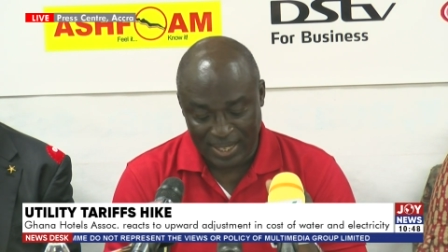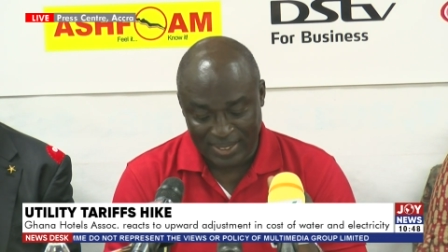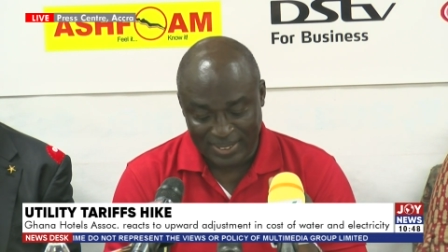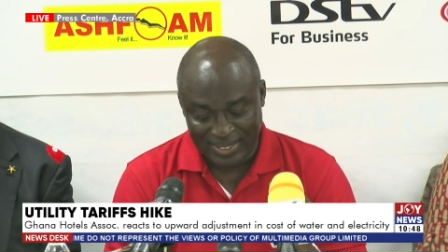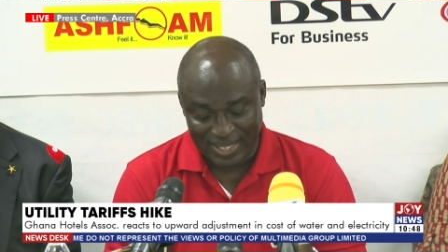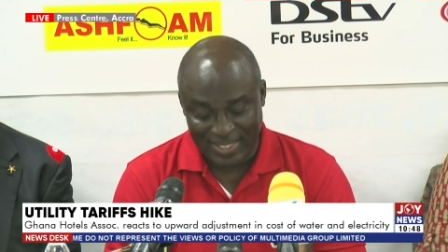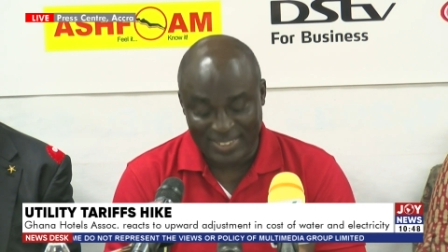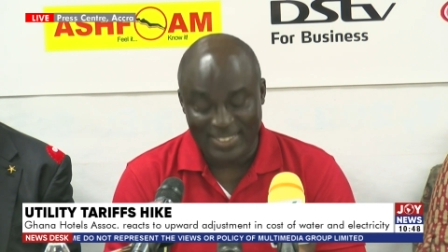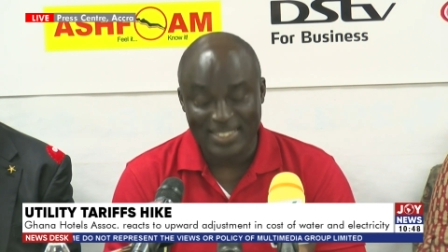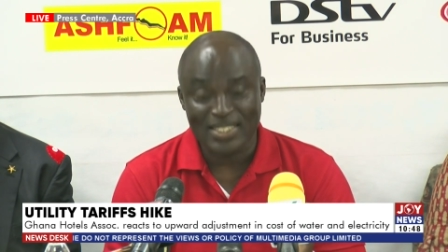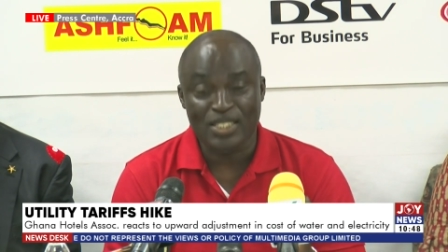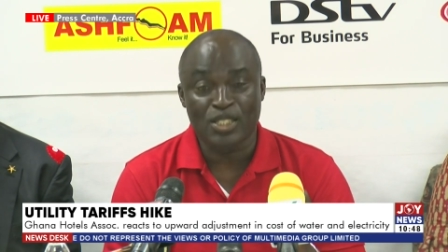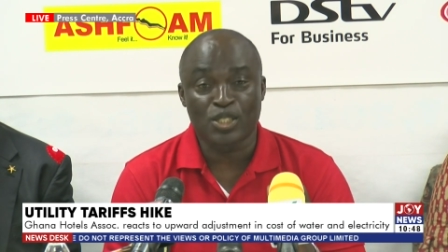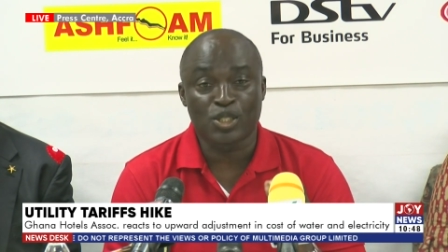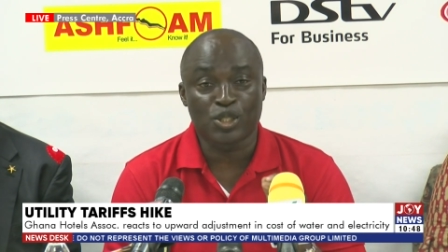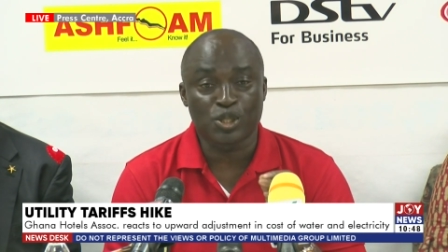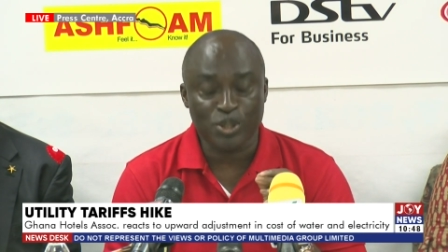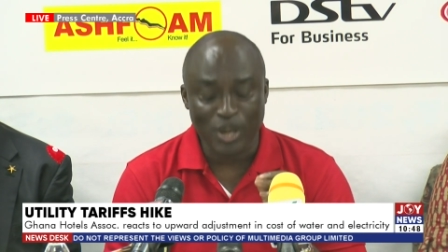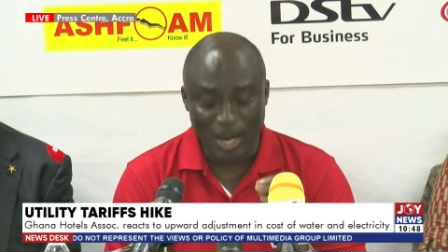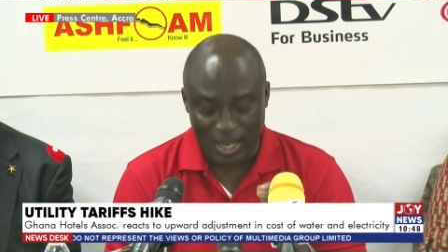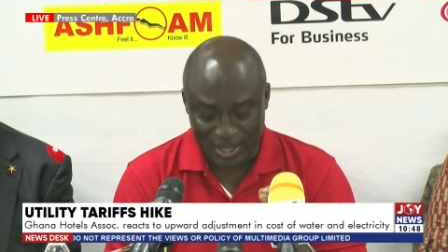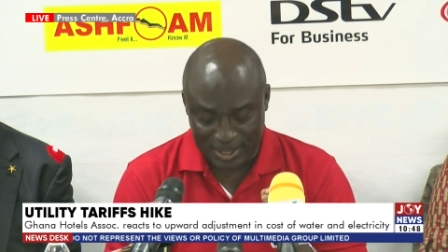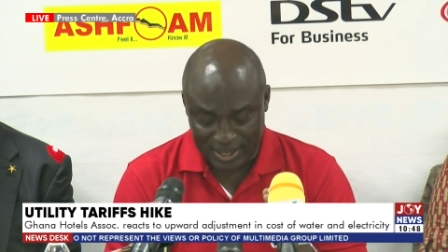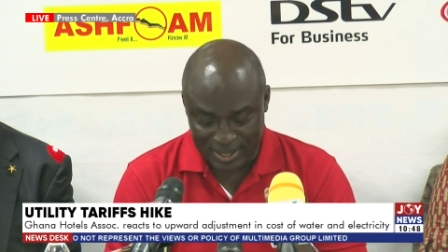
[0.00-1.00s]
that is
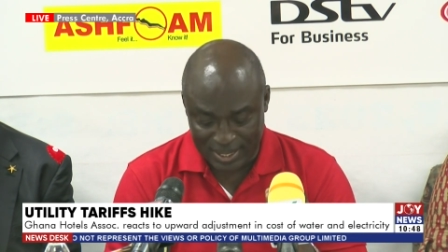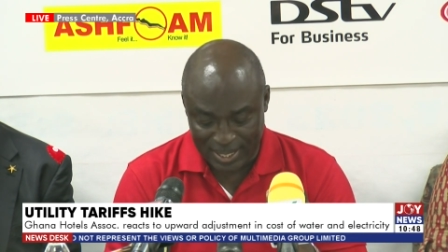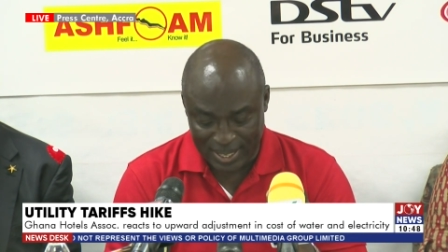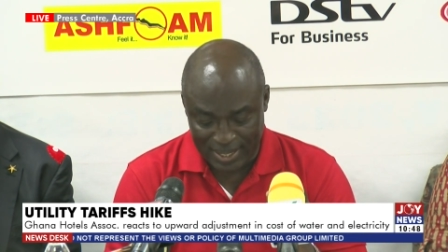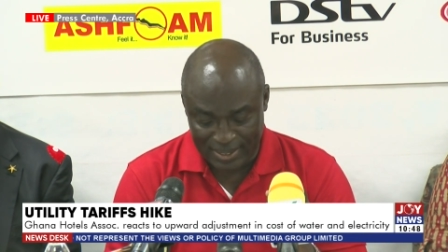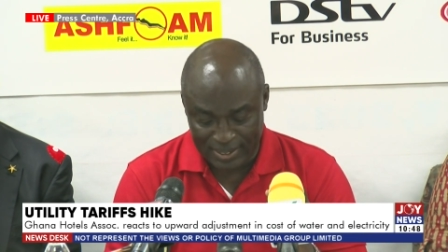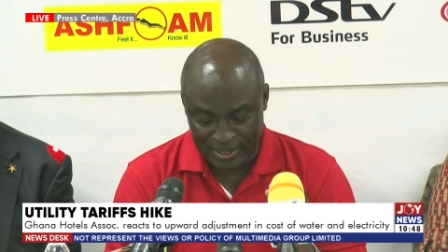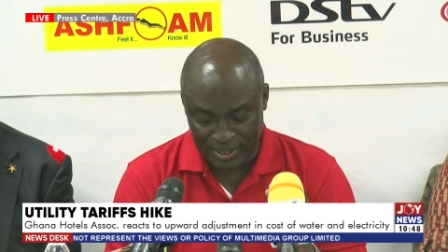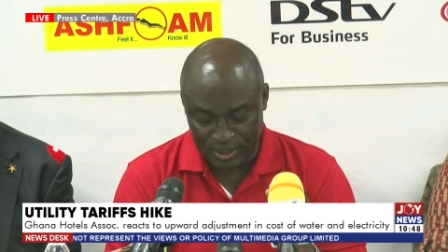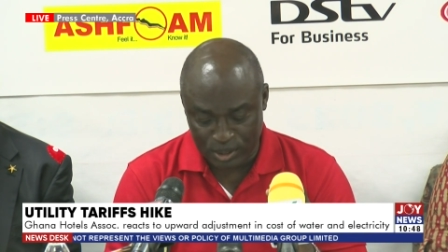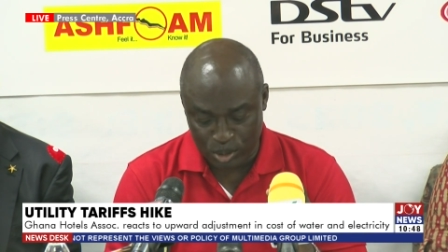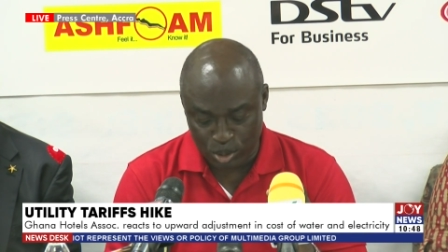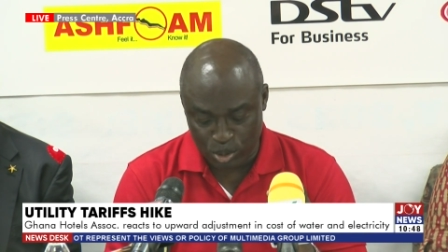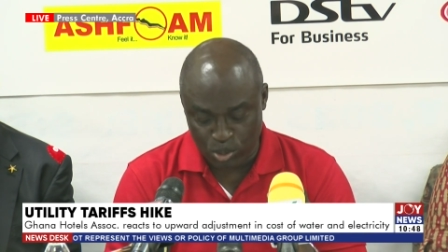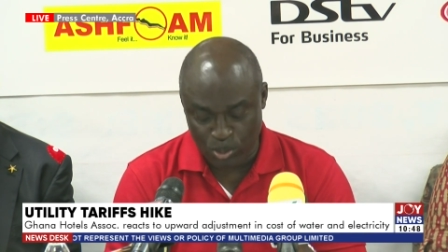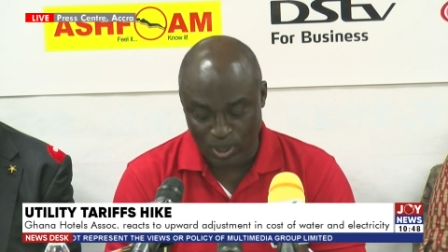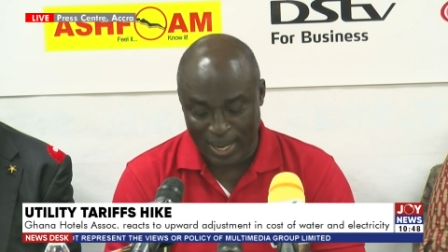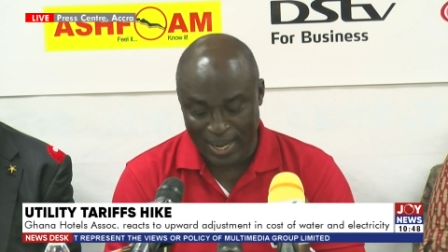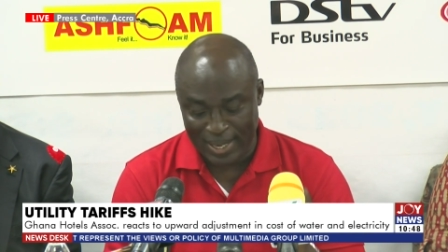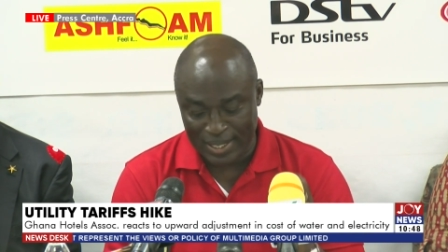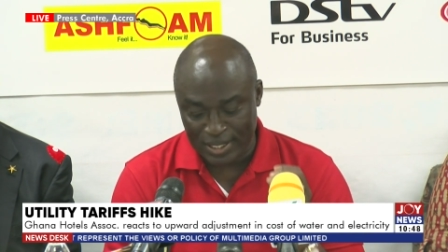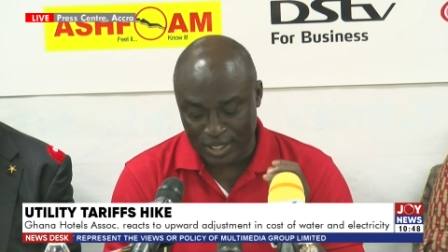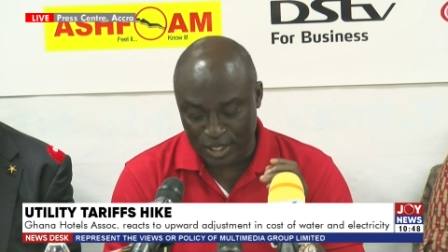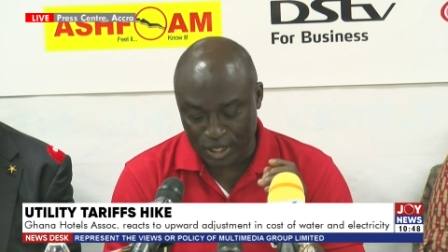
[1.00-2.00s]
structured to
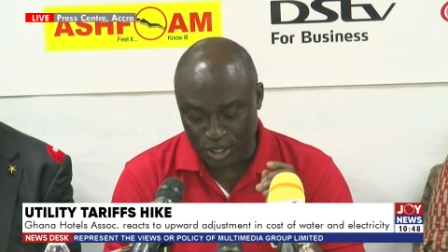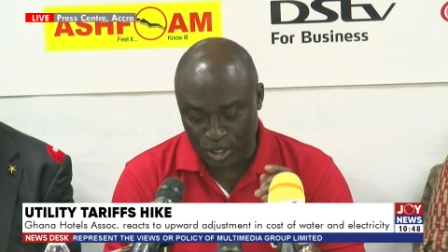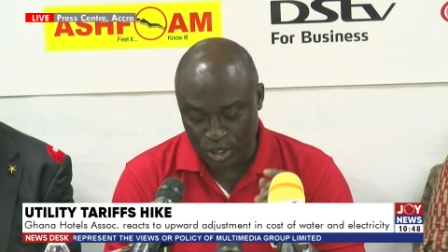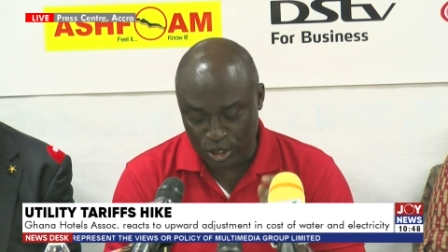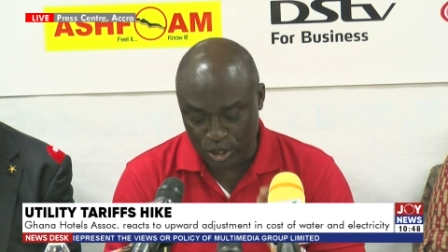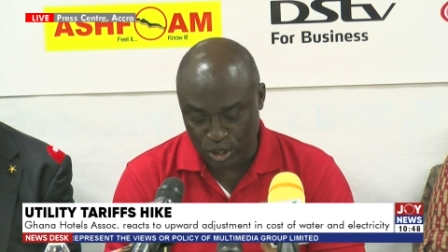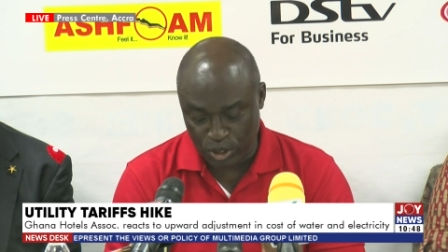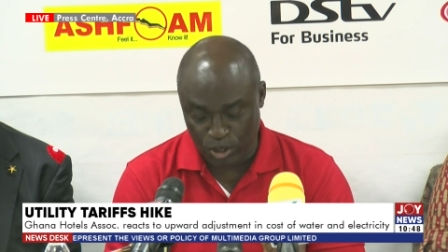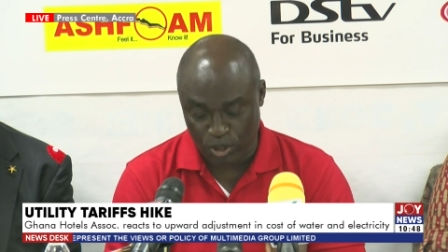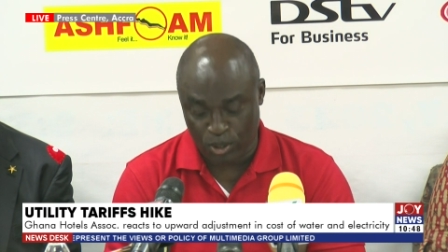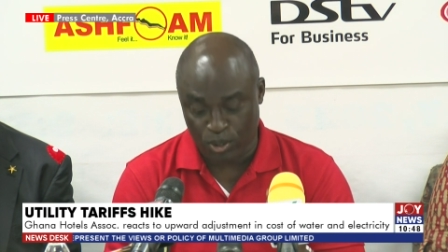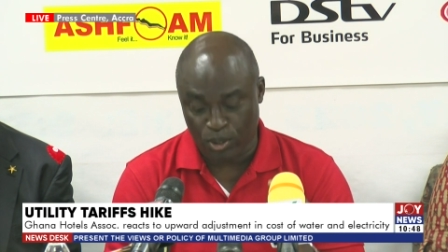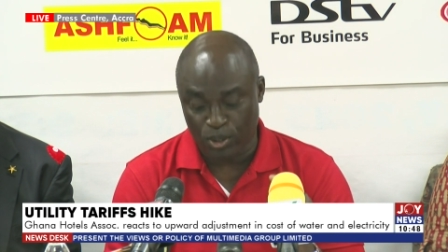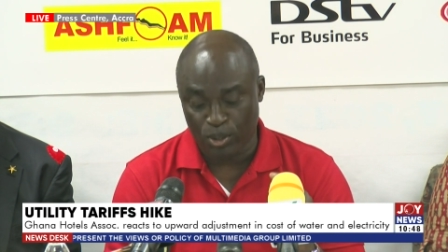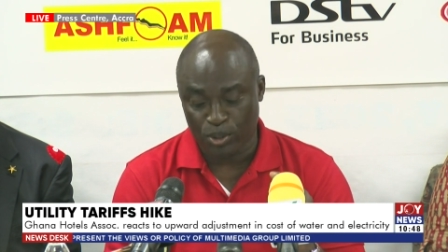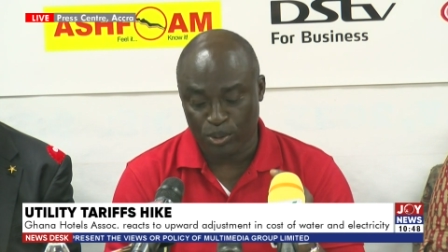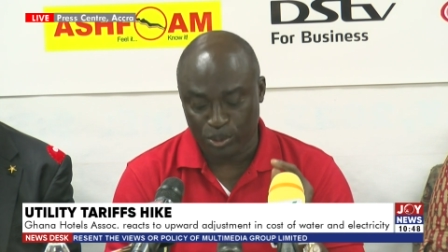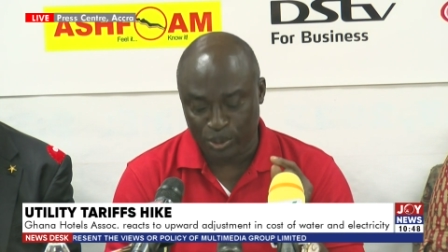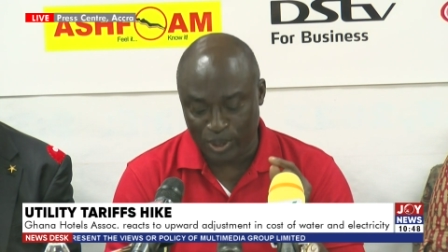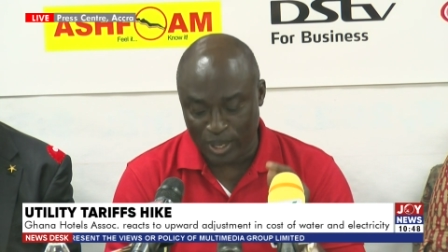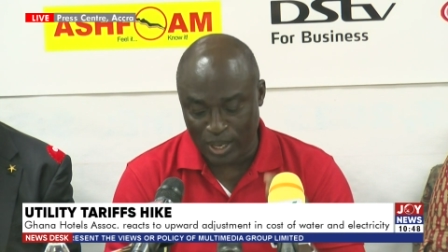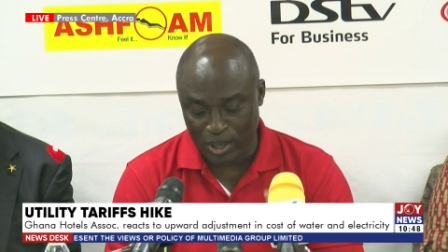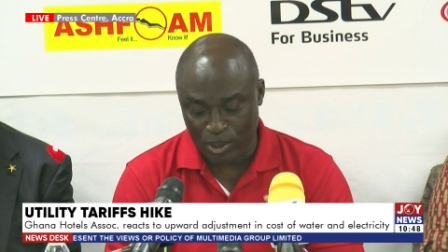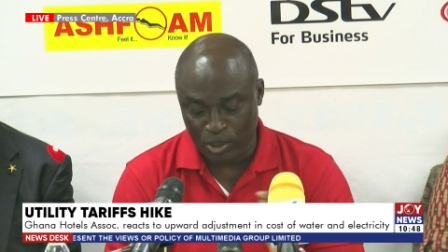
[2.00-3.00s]
ensure
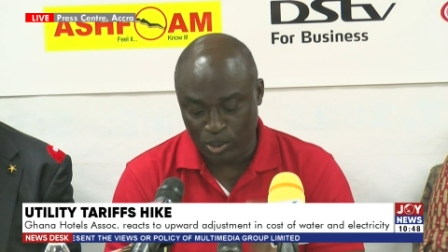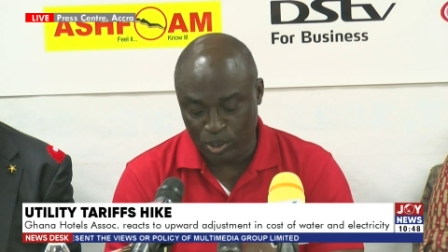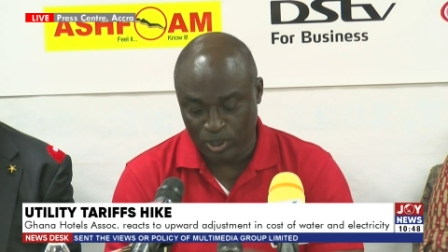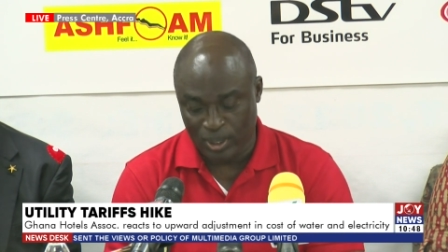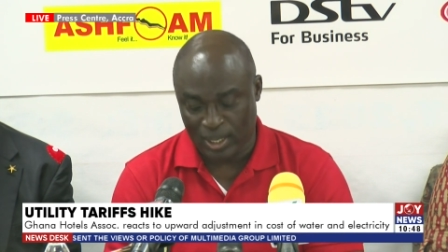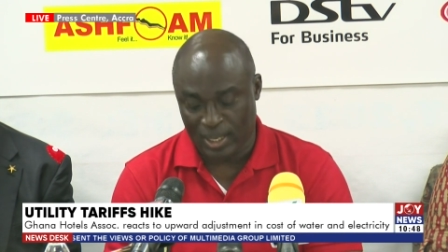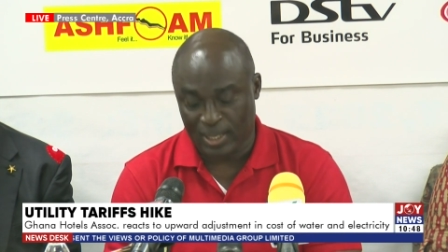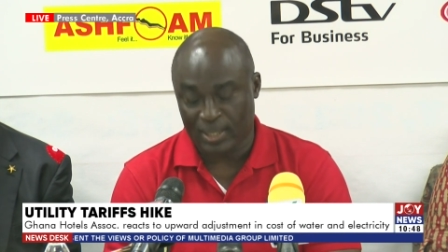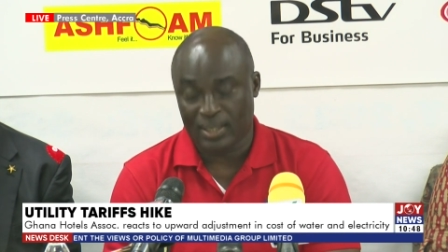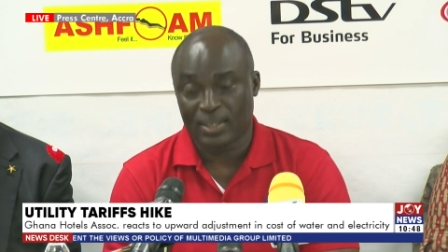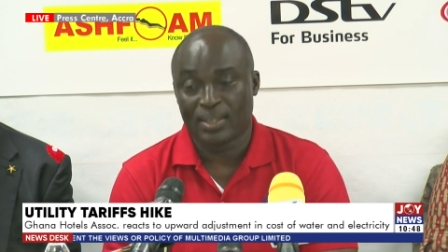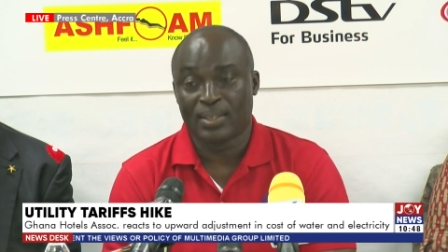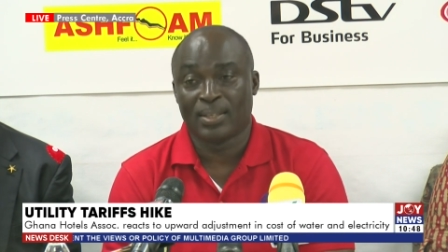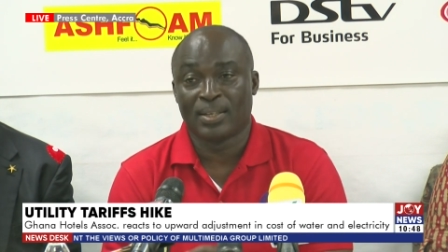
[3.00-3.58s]
regular,